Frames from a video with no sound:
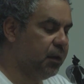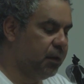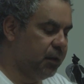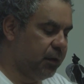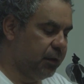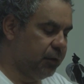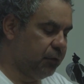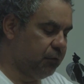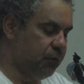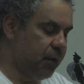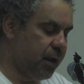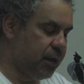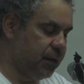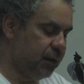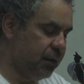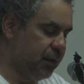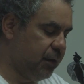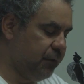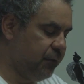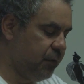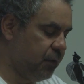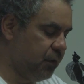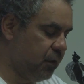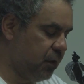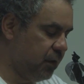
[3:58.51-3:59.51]
In grade
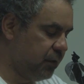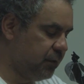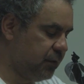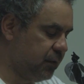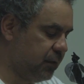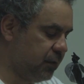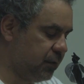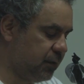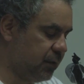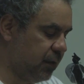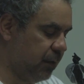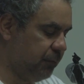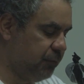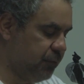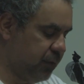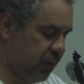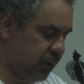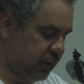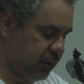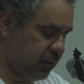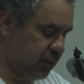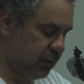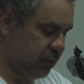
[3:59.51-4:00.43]
11, I did a subject,